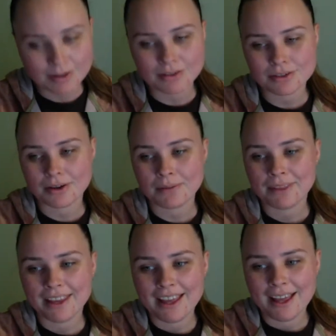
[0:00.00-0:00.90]
So
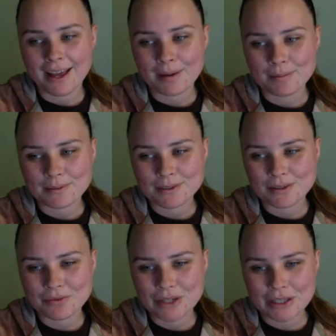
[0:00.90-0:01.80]
I'm
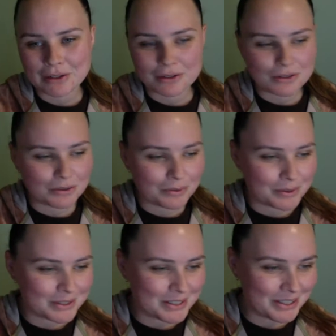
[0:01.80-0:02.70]
really not sure what
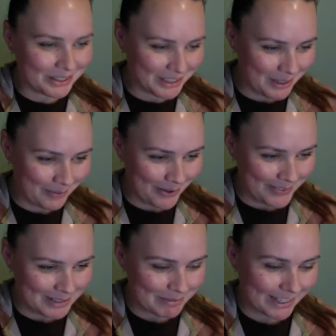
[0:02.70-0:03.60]
to do at the
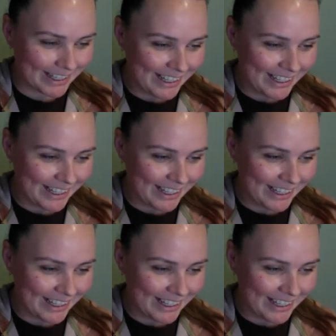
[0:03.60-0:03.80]
moment, but